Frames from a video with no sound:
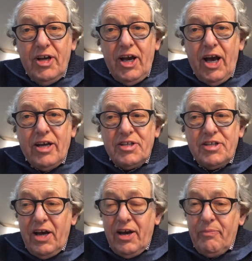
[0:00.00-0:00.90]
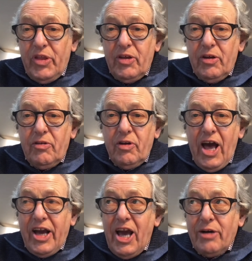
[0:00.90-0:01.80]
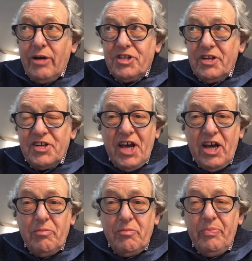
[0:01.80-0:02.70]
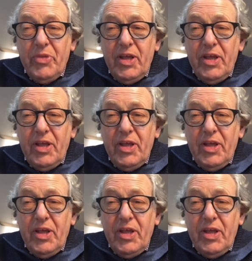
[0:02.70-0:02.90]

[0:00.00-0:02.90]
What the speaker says: and hang out in the same